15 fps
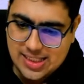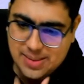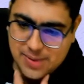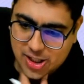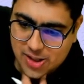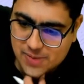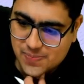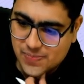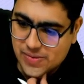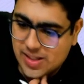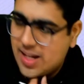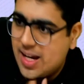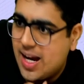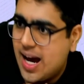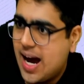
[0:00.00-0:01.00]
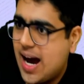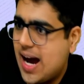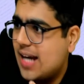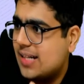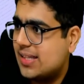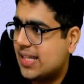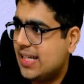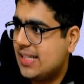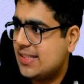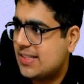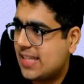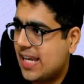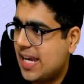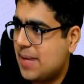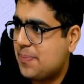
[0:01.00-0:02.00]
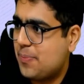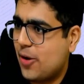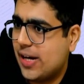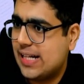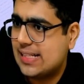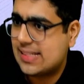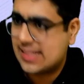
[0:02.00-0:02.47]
se batao. Are these 3 points